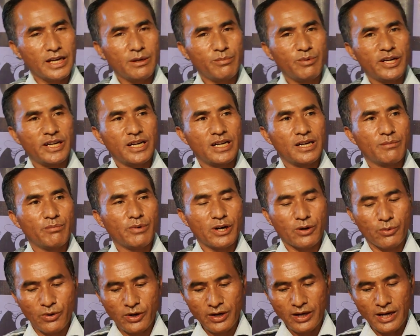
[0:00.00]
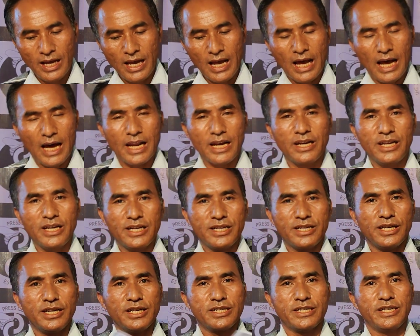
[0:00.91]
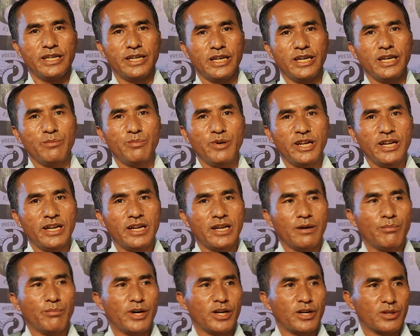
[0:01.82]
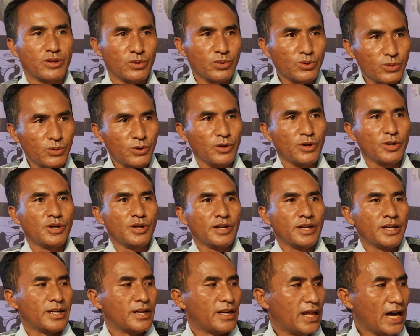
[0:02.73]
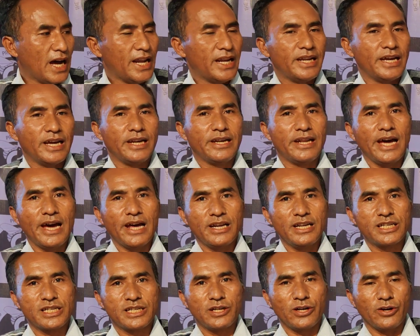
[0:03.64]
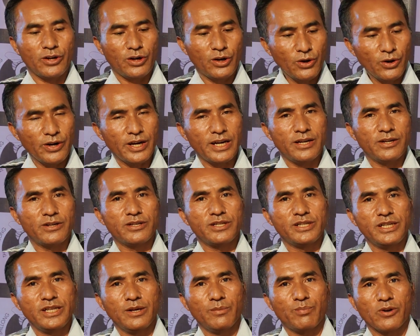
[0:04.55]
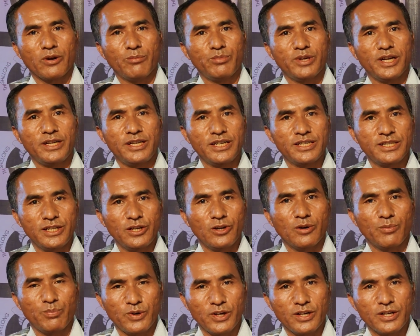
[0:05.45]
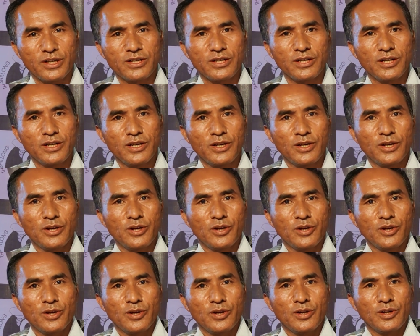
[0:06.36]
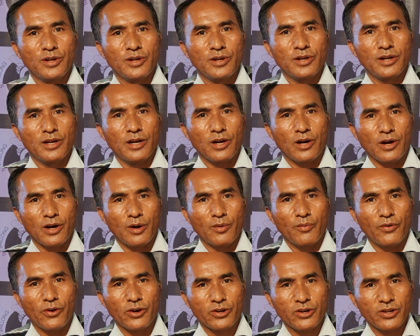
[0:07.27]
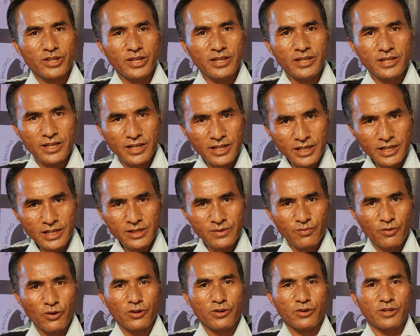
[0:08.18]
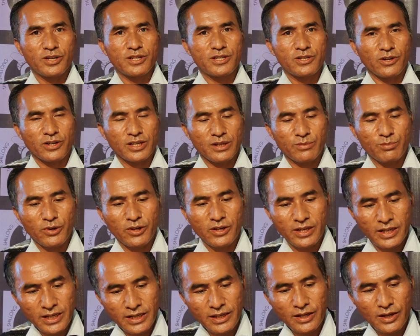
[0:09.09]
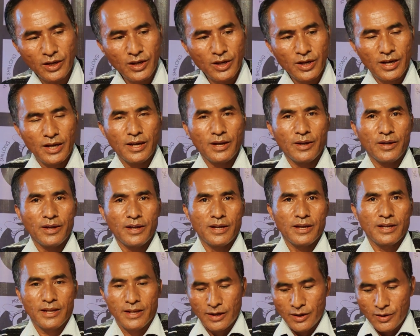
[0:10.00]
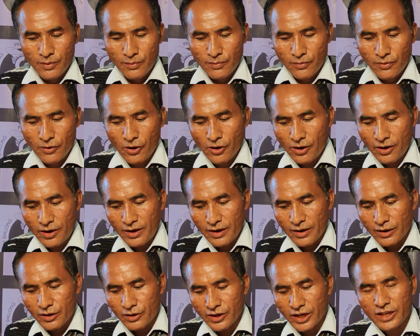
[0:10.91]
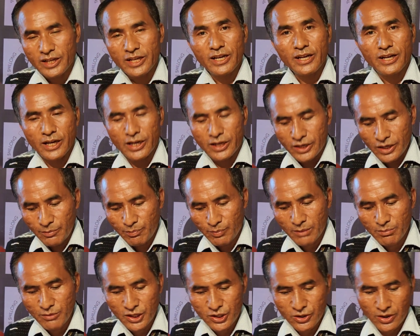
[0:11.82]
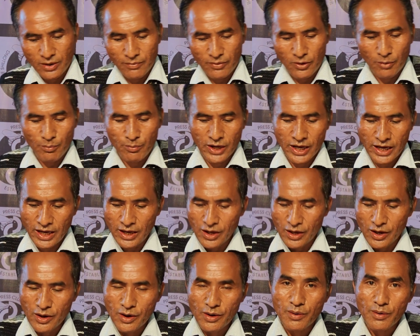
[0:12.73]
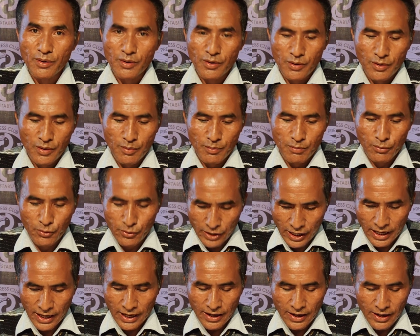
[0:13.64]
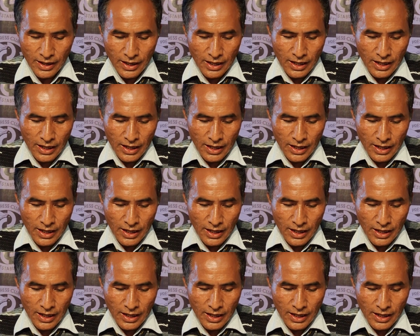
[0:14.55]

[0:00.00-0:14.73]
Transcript: evidence number one, and this is the evidence number two, that there is no NOC from the DC office for cutting trees, for construct the building, for getting permission from the MUDA.